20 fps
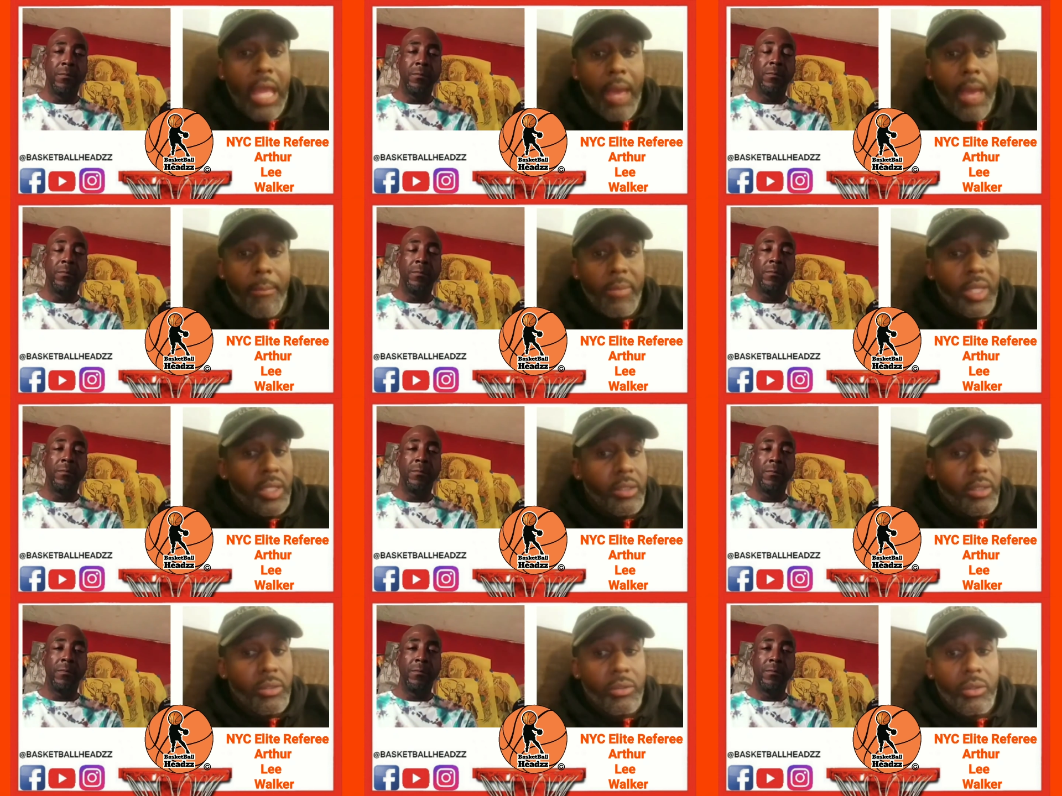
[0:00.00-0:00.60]
Speaker 1: I
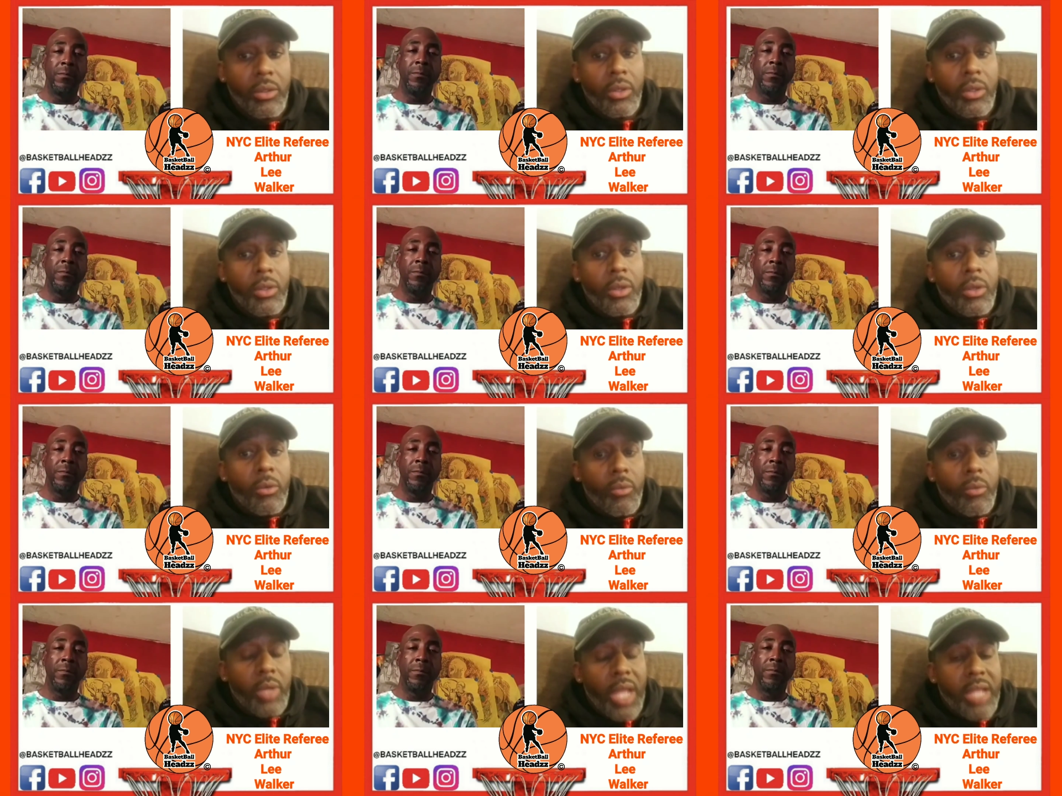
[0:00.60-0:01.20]
mean,
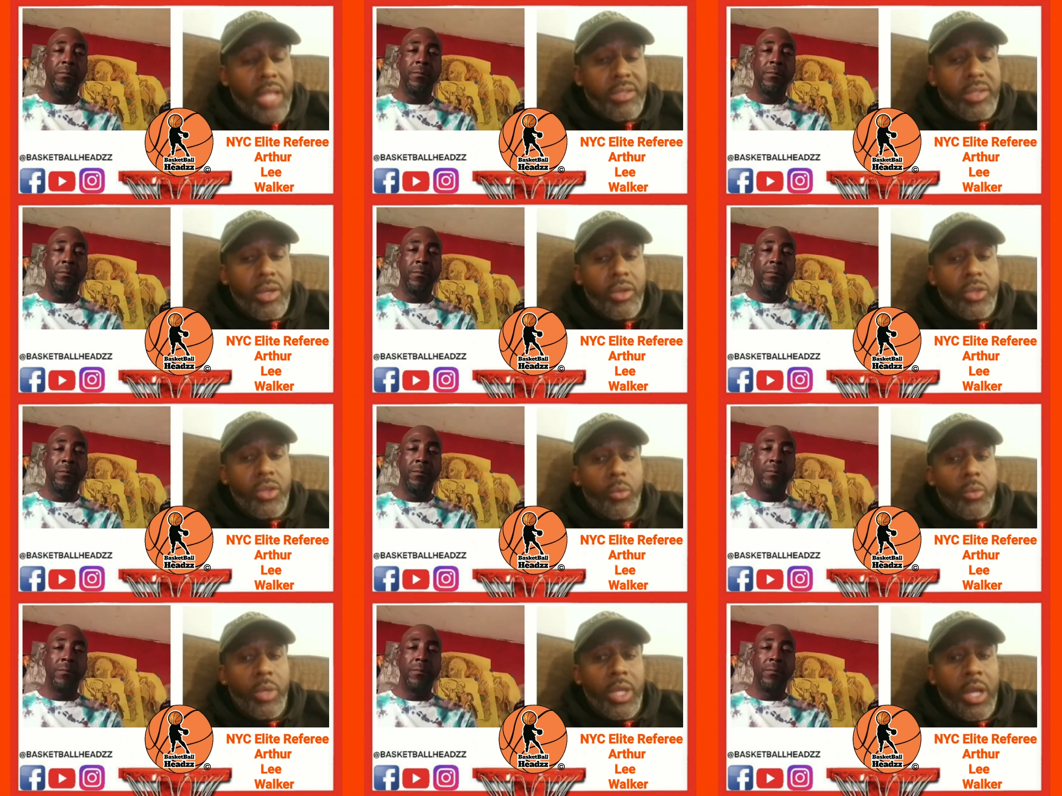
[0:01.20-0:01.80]
when I tell
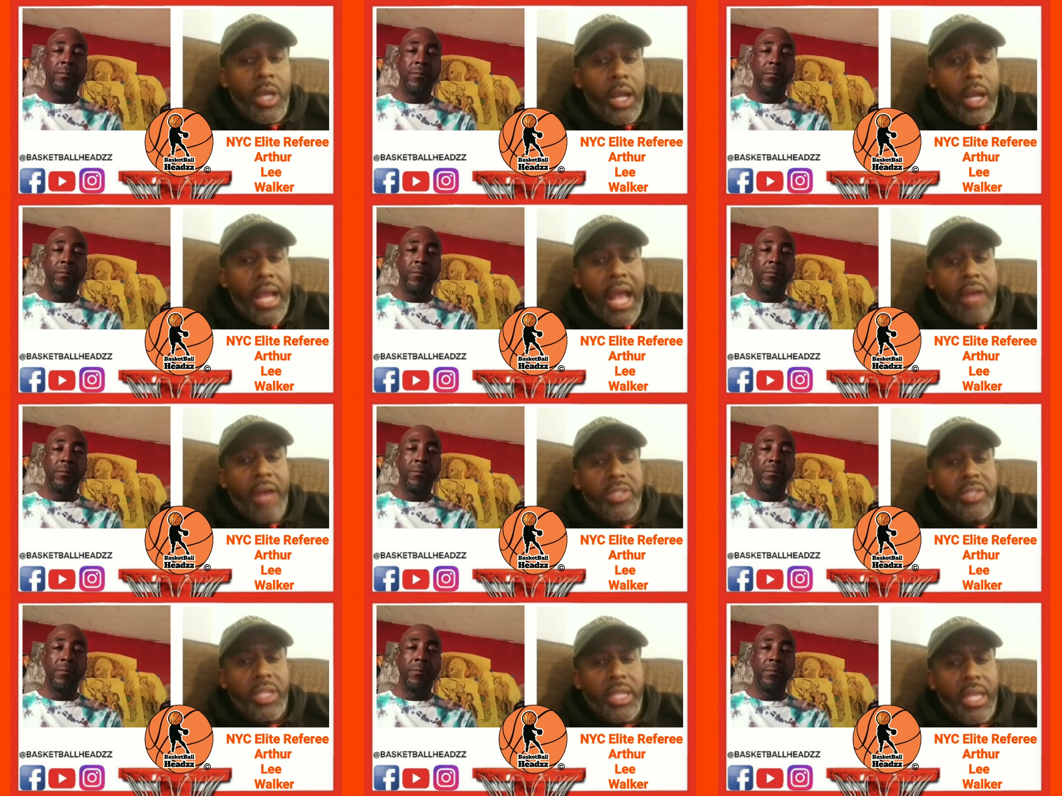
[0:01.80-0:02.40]
you we hung
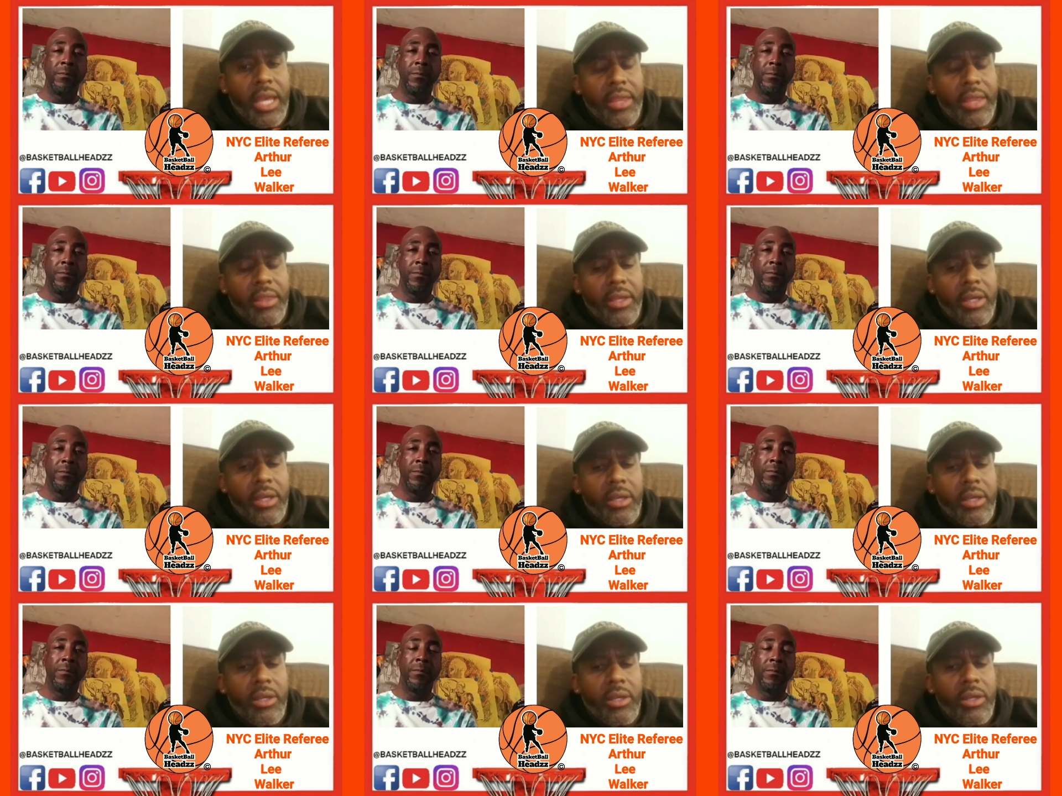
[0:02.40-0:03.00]
out
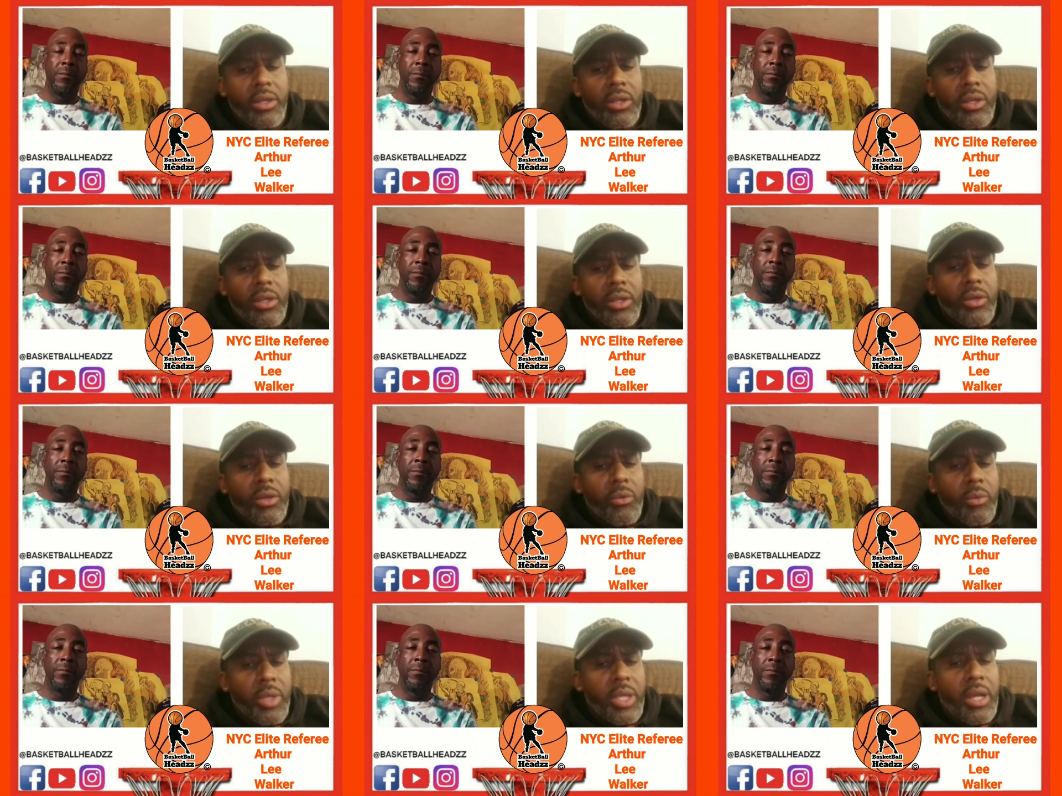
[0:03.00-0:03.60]
together,
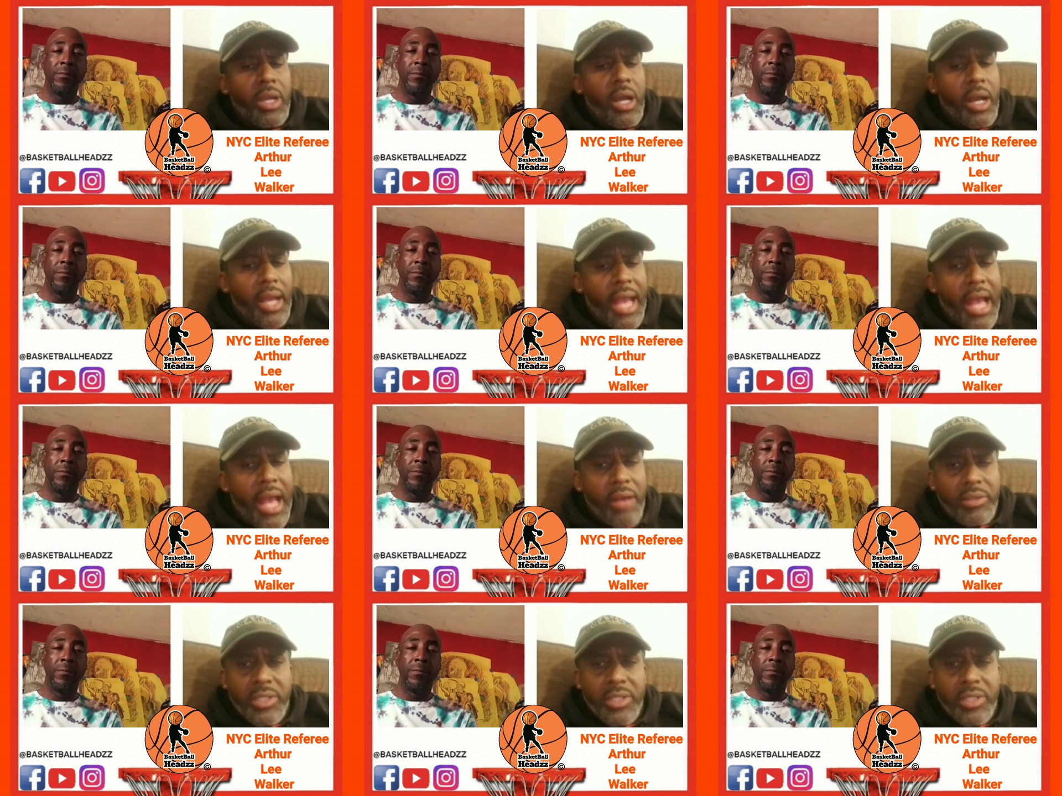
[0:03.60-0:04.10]
we hung out